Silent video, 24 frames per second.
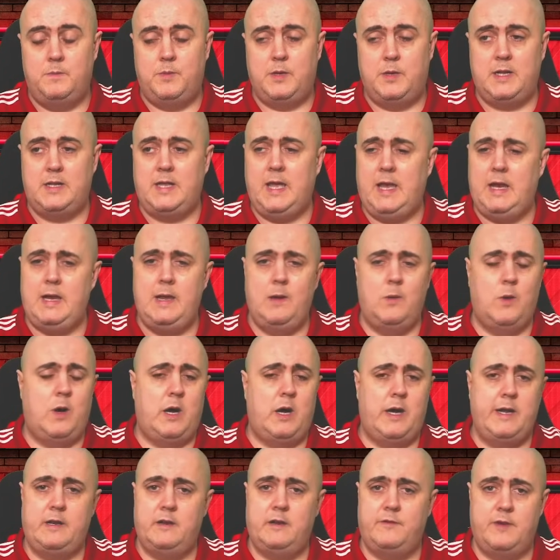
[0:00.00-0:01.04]
But I tell you
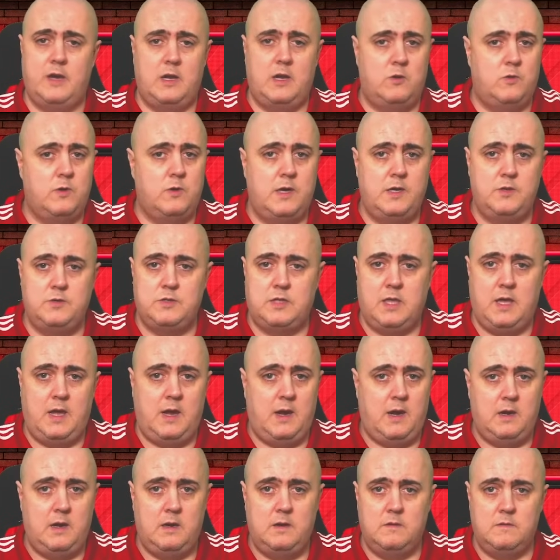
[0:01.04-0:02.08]
what, I'd love an owner who's
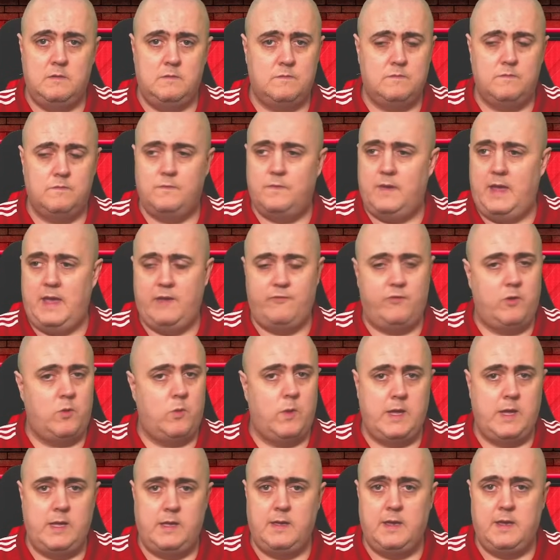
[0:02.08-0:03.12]
there every
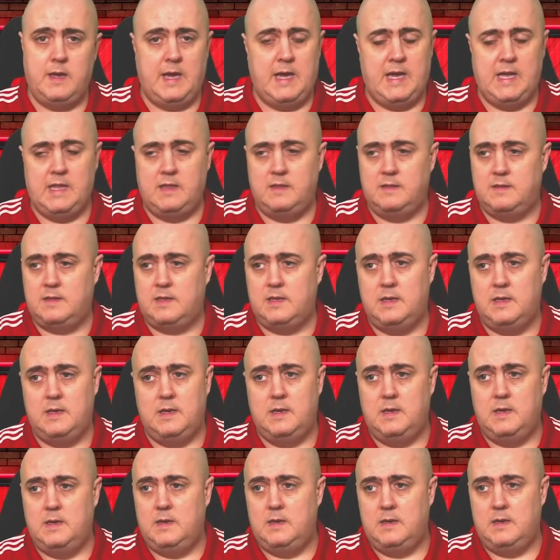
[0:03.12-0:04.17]
week and
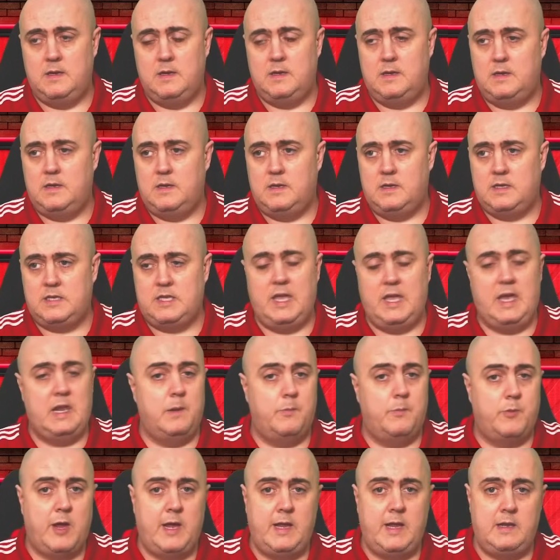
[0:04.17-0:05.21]

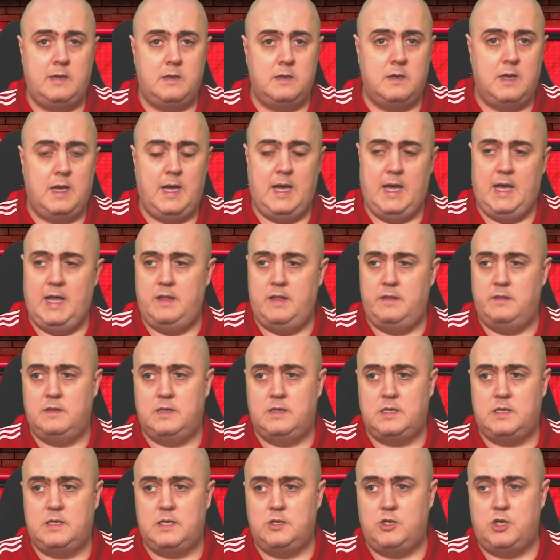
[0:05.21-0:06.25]
celebrating
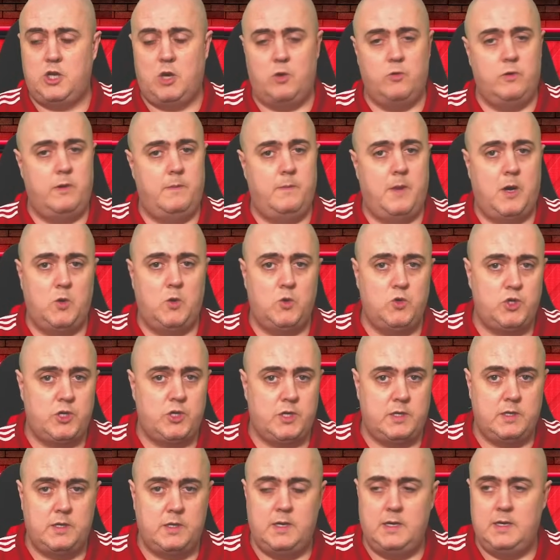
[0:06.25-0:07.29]
and showing
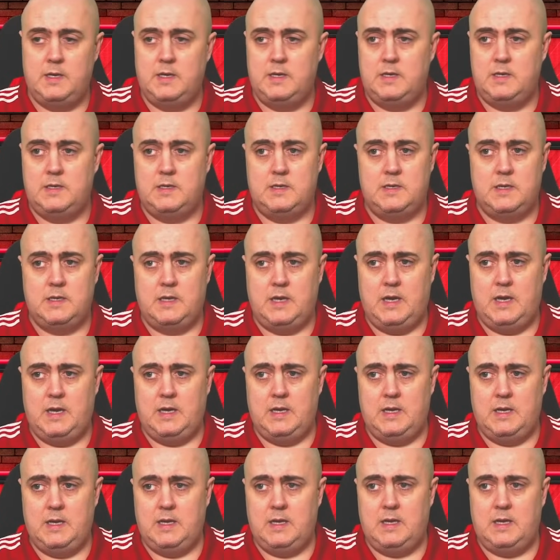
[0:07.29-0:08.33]
emotion.
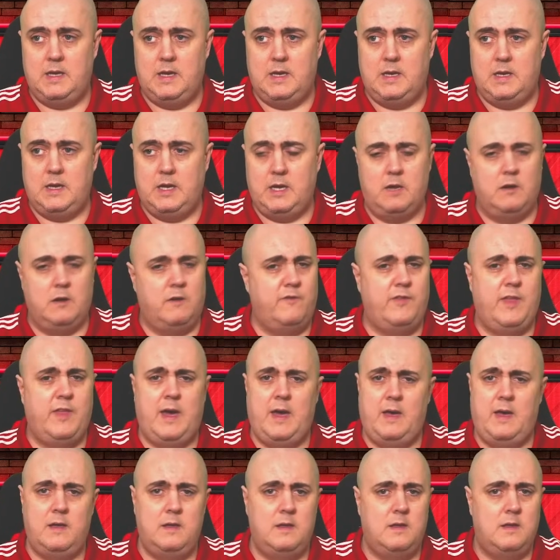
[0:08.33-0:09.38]
I'd love
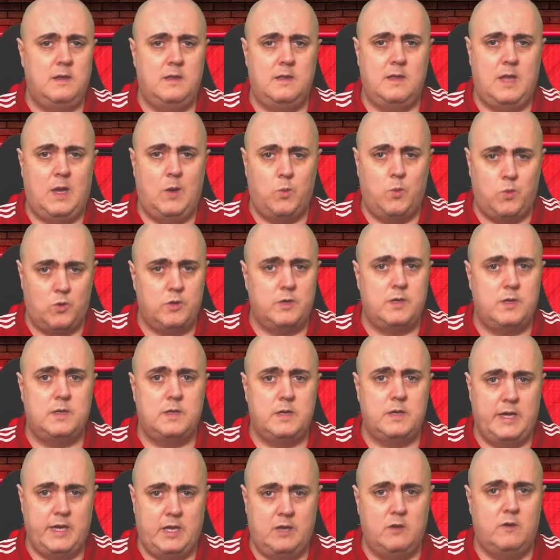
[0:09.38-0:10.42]
that. I would.
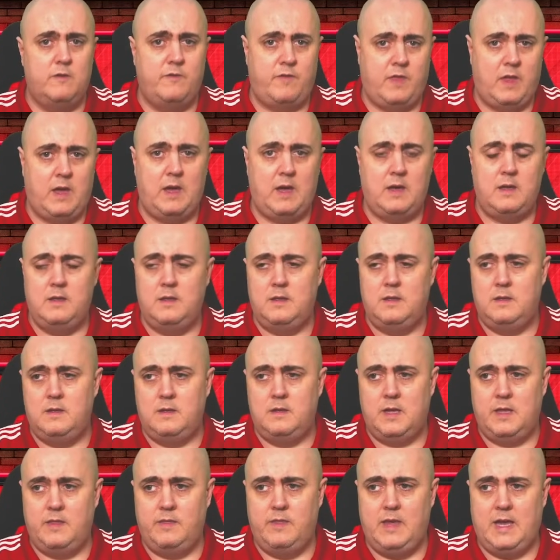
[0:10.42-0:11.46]
I'd love that.
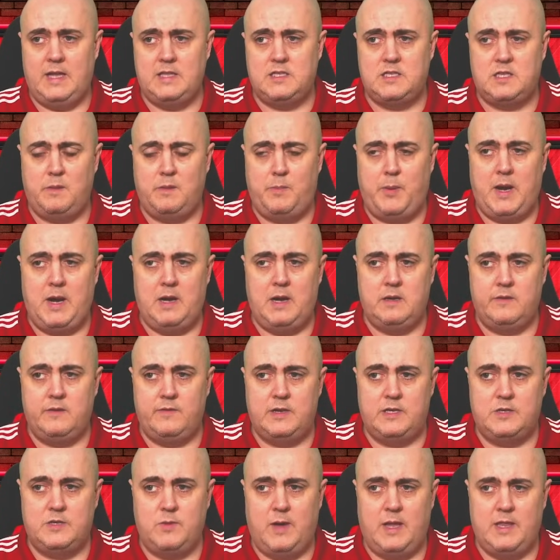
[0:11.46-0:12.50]
And that's the part
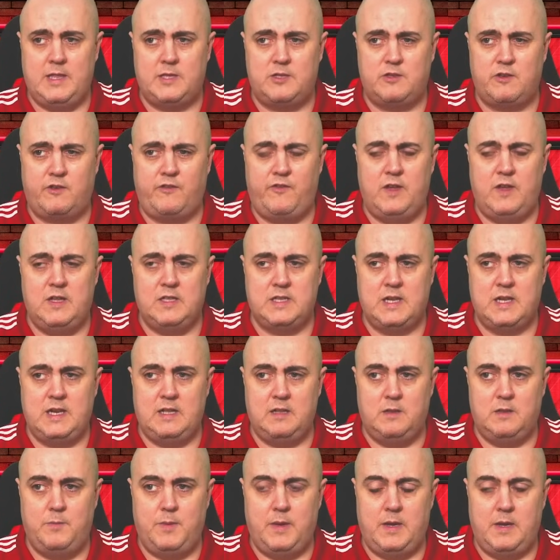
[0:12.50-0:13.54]
of it as well that just feels a
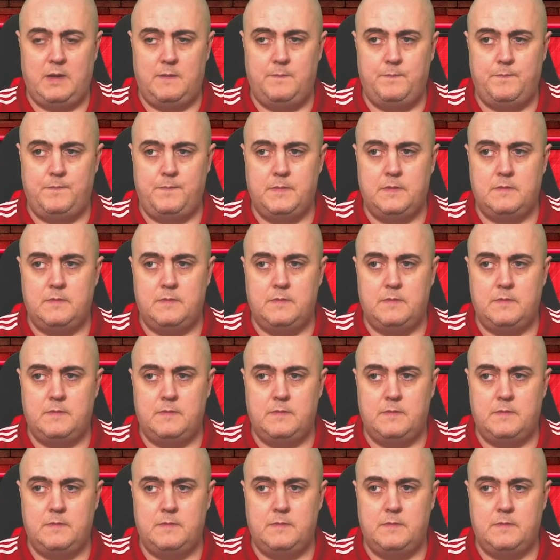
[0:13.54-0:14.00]
little bit